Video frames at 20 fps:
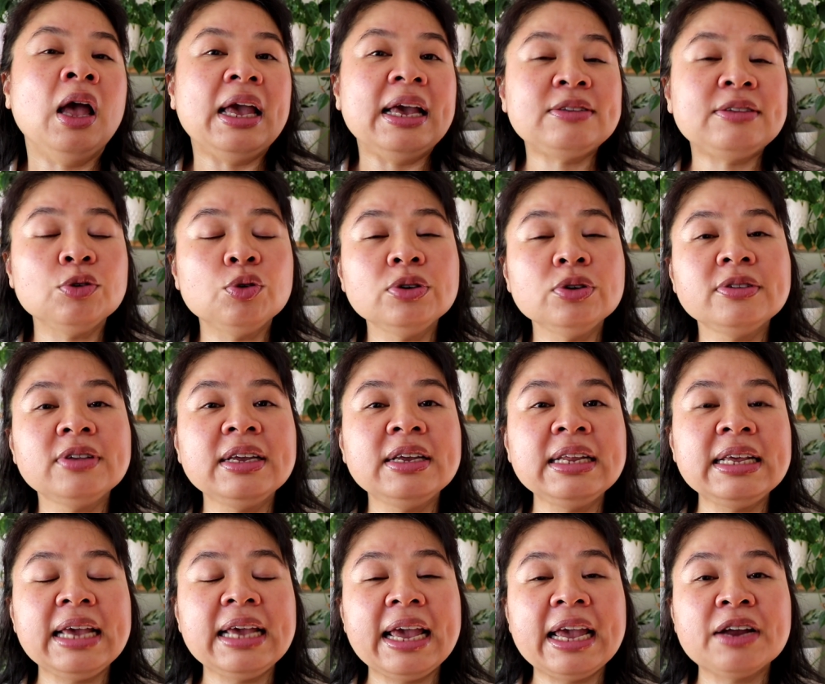It's also in
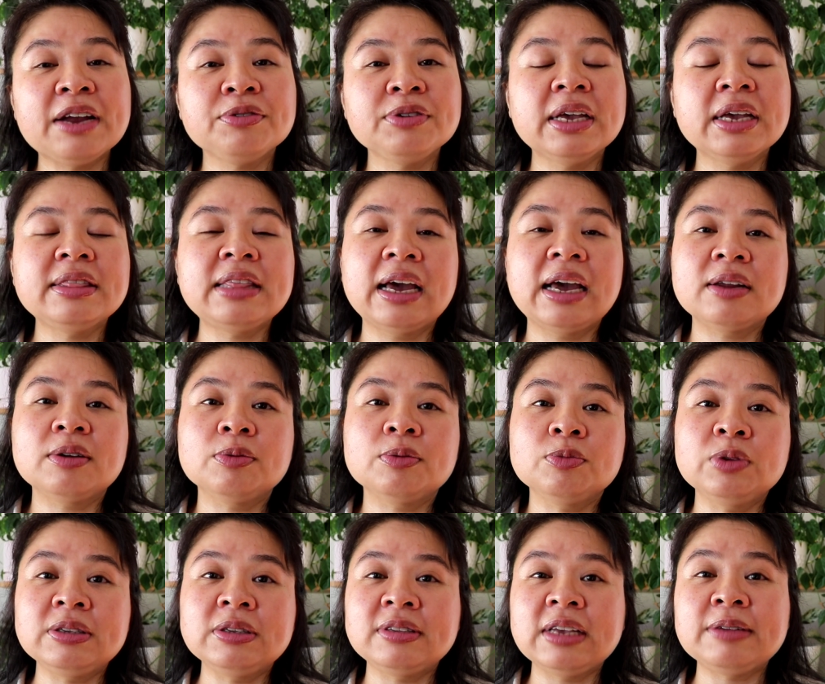the area
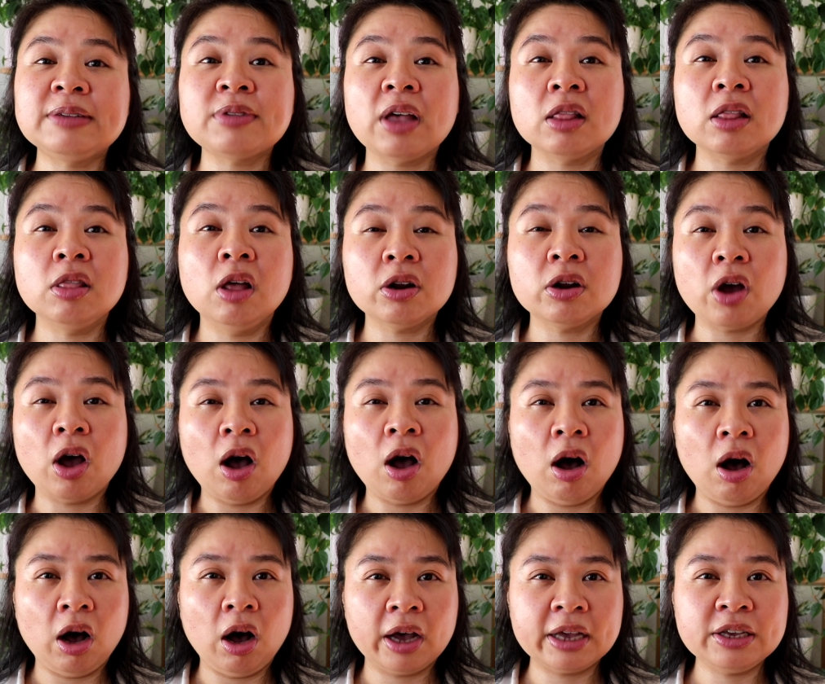that receives a lot of
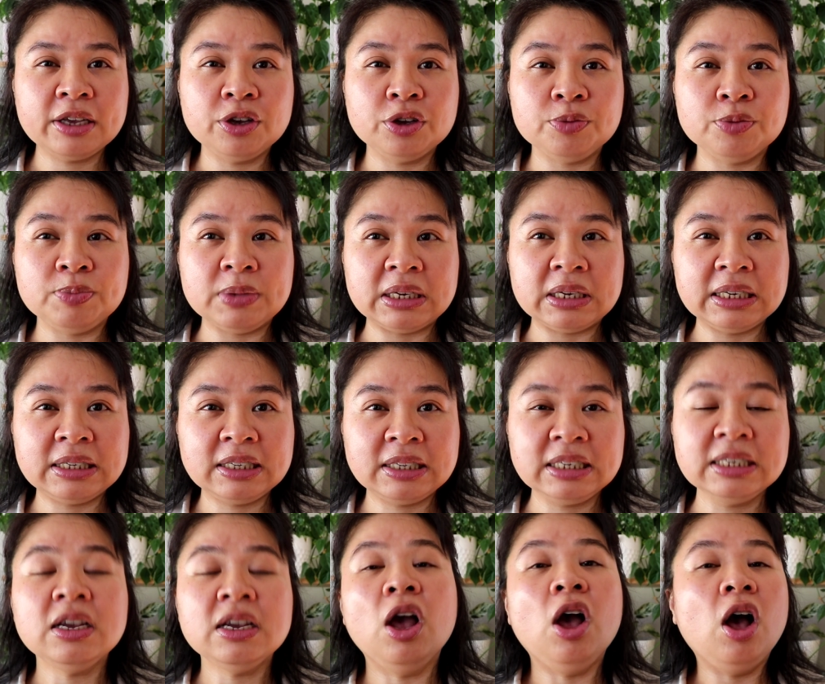high
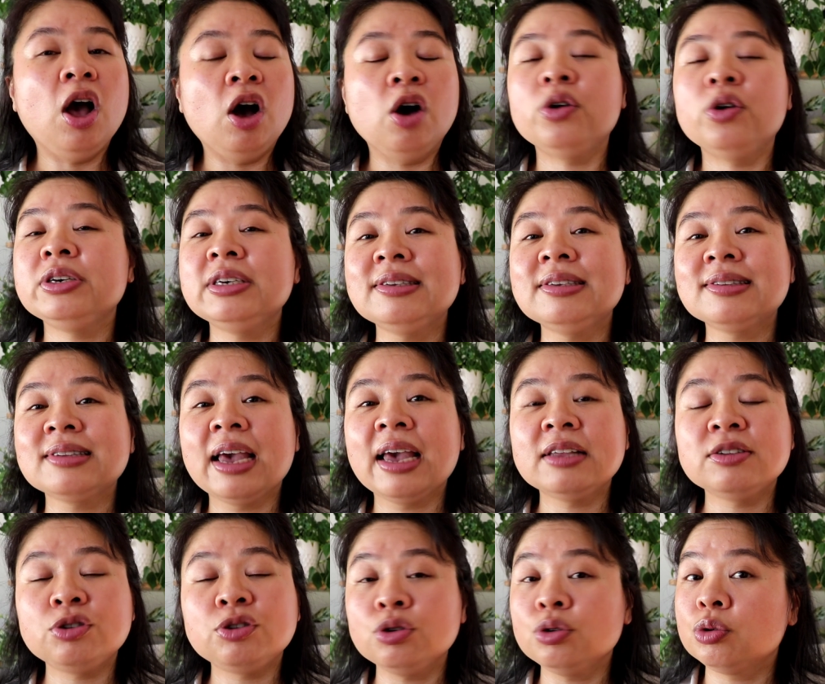humidity. Hoyas
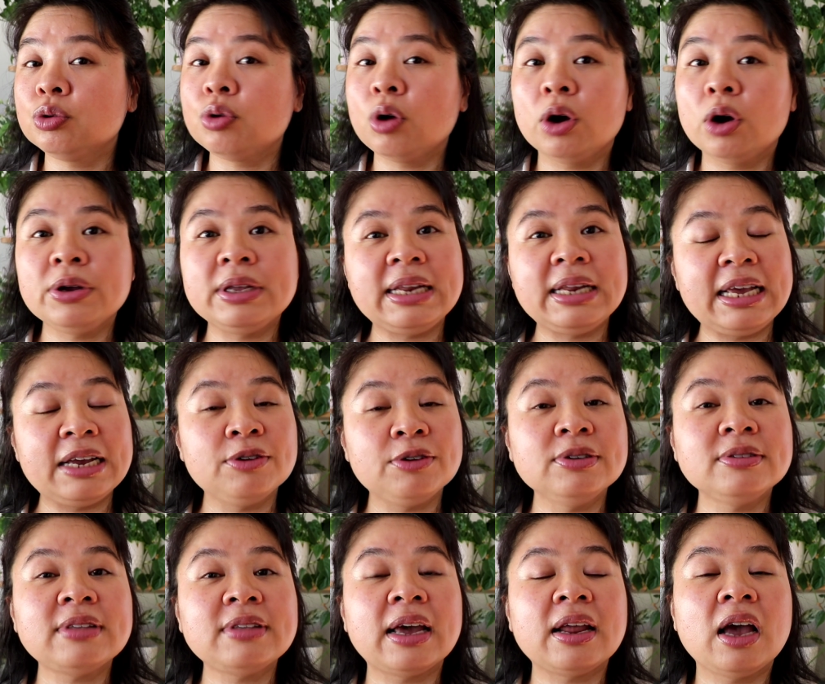can still grow in
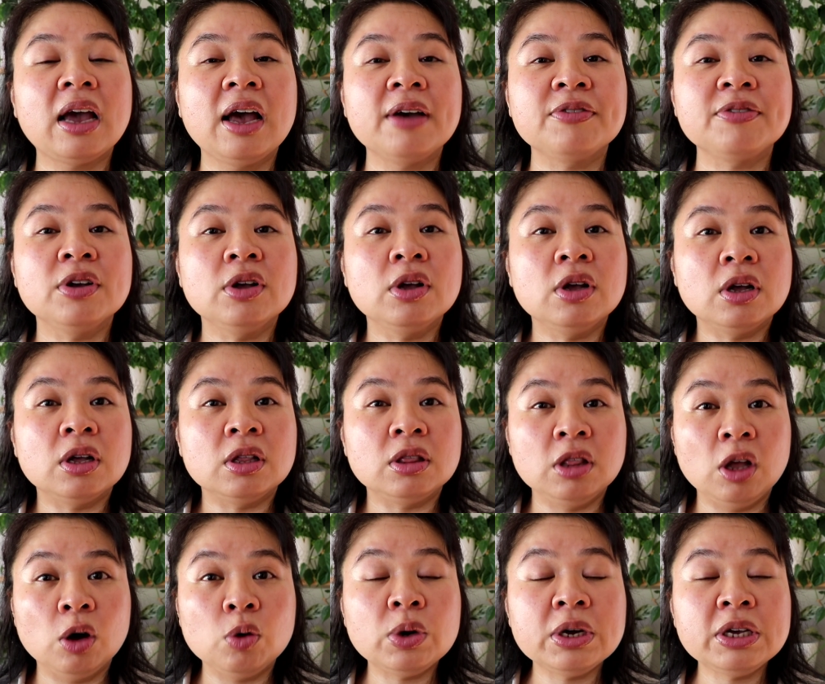areas that have
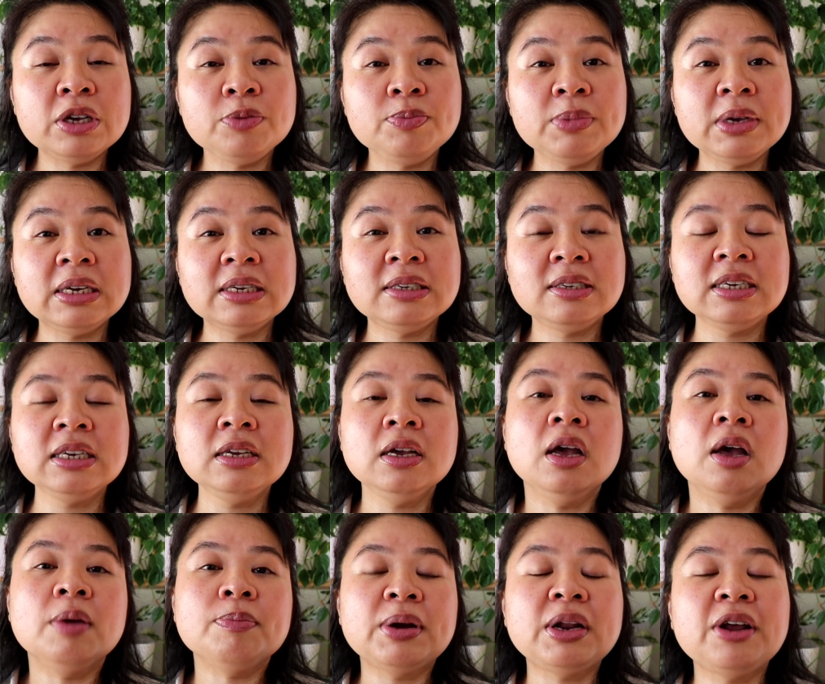lower humidity,
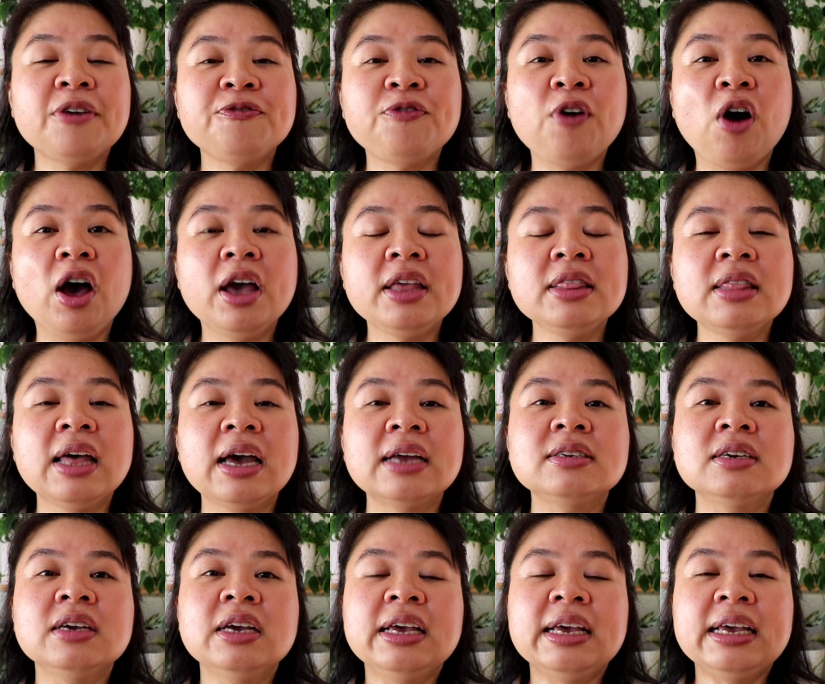but I find
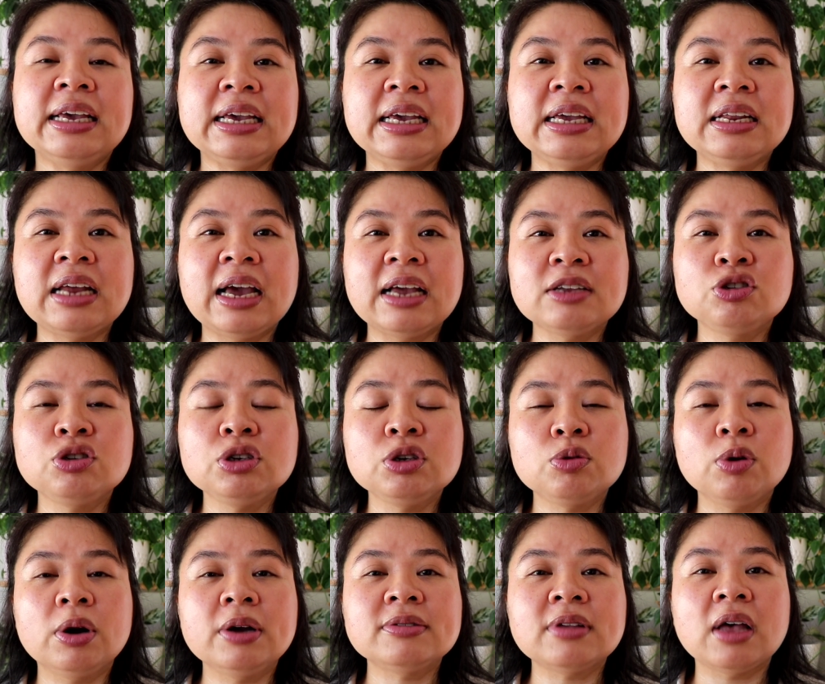that it actually
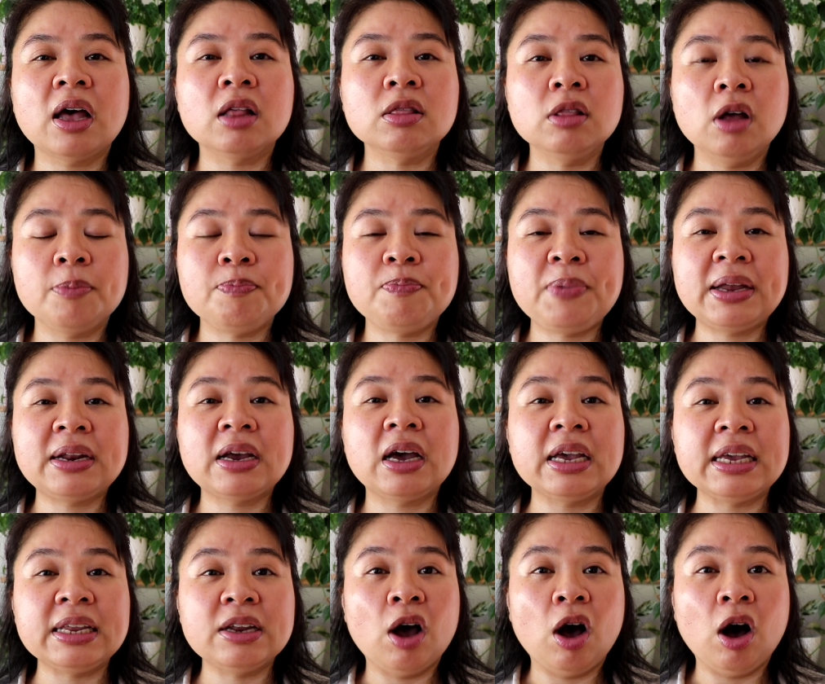grows a lot better
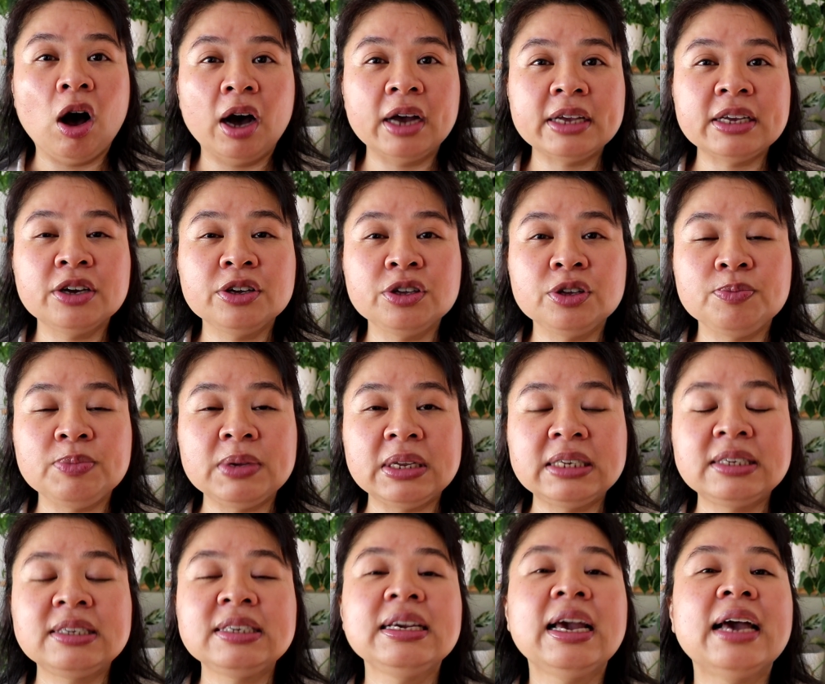in higher
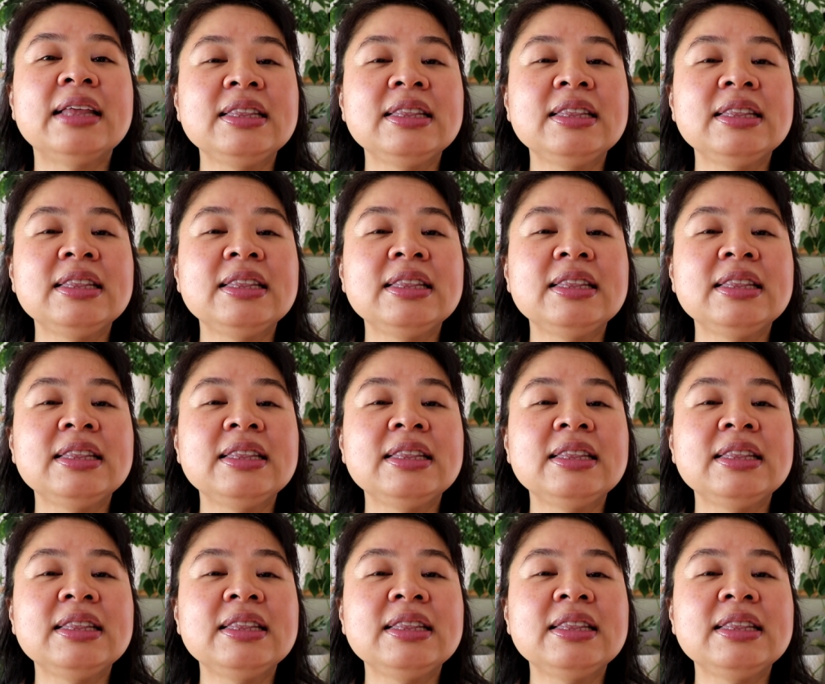humidity.